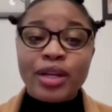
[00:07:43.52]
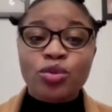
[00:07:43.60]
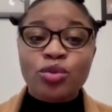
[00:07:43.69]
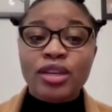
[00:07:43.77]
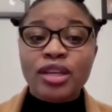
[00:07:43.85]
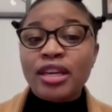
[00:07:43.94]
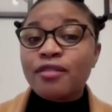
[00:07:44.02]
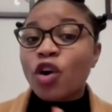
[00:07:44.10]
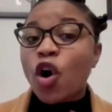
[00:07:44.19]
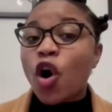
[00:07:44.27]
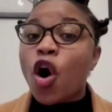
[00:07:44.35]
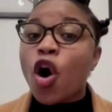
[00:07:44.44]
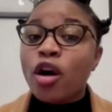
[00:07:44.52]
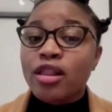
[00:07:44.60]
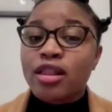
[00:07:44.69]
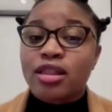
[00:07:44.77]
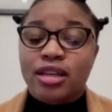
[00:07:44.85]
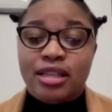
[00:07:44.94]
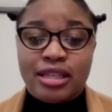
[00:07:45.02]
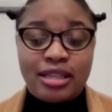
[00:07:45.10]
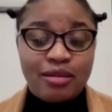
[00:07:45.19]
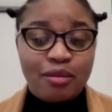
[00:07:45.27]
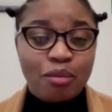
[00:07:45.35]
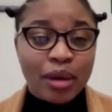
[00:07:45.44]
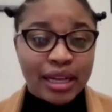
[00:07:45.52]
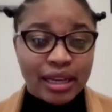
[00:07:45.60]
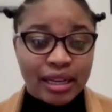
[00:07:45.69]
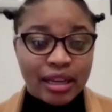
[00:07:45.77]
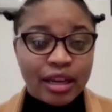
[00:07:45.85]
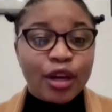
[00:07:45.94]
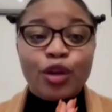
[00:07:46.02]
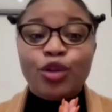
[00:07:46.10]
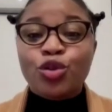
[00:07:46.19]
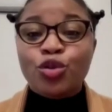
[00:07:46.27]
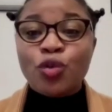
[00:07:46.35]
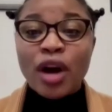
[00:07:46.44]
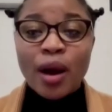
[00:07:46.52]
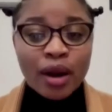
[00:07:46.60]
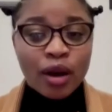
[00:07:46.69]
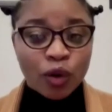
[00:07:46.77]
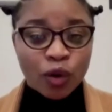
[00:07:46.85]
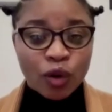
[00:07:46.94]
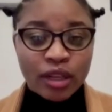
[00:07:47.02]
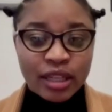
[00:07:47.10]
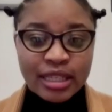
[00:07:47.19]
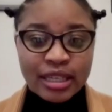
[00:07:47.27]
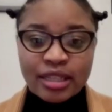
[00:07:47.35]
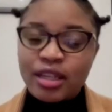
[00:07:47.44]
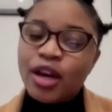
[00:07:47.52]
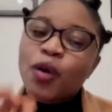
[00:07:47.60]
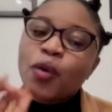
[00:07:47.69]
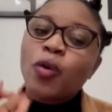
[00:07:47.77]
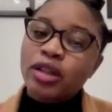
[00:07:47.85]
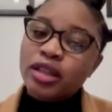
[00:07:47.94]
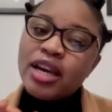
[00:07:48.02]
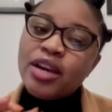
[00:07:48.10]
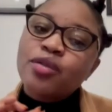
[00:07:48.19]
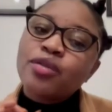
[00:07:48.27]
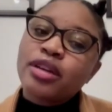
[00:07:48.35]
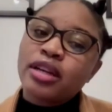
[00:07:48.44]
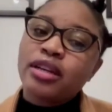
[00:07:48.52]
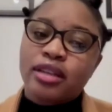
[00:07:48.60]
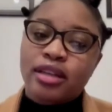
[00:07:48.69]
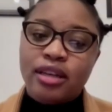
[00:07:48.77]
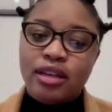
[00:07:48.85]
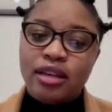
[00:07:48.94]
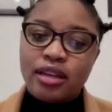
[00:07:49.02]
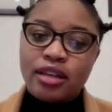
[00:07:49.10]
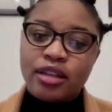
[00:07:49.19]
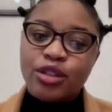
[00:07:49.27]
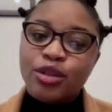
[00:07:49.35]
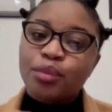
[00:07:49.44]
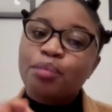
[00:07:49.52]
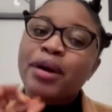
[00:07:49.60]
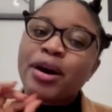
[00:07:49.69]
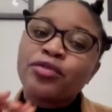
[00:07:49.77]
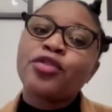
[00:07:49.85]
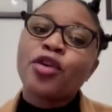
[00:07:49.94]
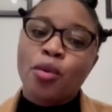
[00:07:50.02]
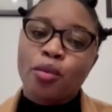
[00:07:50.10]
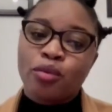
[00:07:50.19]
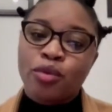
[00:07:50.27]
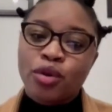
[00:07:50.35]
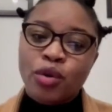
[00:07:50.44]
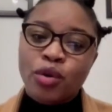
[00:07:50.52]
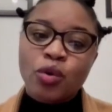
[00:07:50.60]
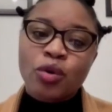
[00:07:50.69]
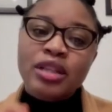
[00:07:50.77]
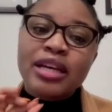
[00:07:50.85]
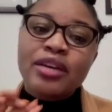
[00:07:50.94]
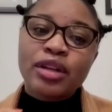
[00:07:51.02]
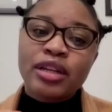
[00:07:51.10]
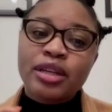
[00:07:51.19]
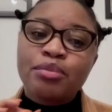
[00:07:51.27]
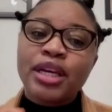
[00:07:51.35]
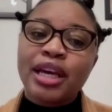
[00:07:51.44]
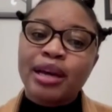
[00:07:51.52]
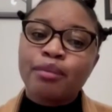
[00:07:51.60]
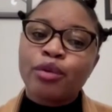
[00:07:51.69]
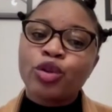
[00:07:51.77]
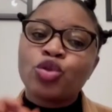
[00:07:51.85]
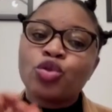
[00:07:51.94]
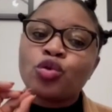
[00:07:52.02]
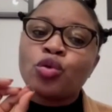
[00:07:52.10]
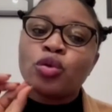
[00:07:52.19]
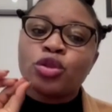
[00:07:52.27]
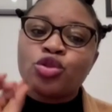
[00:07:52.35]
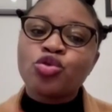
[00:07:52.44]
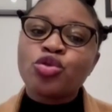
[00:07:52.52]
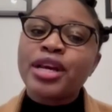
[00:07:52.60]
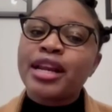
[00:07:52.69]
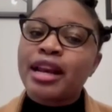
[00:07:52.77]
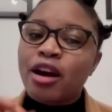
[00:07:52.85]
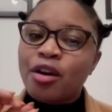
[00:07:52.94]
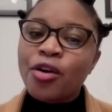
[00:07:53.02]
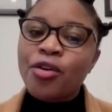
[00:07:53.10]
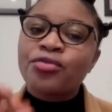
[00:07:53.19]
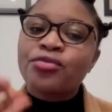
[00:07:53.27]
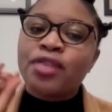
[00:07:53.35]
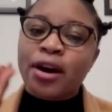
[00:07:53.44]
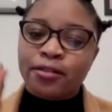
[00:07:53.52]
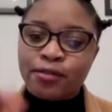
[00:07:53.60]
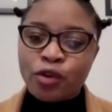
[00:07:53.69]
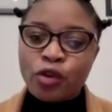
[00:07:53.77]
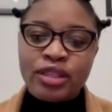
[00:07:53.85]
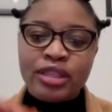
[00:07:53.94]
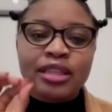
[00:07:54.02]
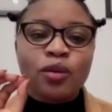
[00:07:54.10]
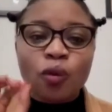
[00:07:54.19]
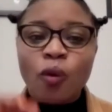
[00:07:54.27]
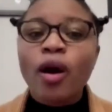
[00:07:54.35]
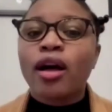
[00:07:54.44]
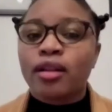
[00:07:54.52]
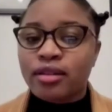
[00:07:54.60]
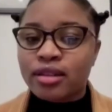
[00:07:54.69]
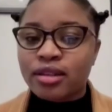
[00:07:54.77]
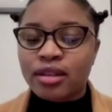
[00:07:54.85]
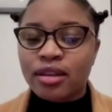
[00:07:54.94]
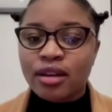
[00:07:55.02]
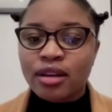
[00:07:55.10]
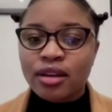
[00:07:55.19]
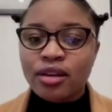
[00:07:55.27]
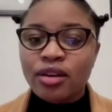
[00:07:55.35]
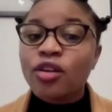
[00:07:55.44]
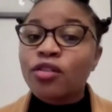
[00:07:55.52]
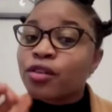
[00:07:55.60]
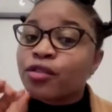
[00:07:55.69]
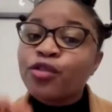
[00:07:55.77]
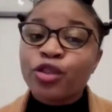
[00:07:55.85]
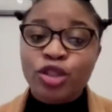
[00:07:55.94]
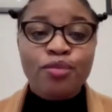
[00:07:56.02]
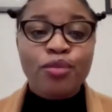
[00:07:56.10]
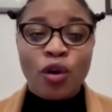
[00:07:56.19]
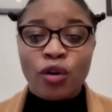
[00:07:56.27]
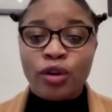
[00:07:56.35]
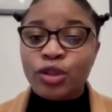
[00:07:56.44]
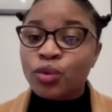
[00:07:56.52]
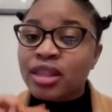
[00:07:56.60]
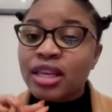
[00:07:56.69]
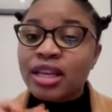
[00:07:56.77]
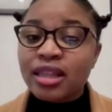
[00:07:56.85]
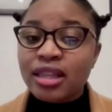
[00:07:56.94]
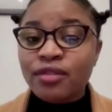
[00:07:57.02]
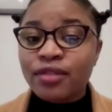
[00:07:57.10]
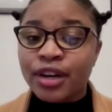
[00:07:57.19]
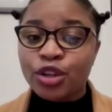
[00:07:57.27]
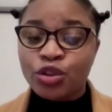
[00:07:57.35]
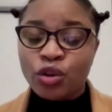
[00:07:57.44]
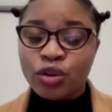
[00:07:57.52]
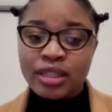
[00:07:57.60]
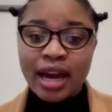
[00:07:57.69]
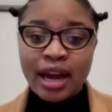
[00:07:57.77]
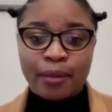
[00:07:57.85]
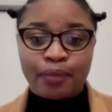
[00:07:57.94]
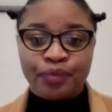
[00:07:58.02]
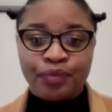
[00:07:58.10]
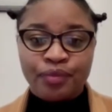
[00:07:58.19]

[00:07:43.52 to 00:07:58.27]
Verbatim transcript: to give all this money to our local leaders, will they really perform? Will they really be able to drill over 40 wells, over 40 boreholes within that very short time?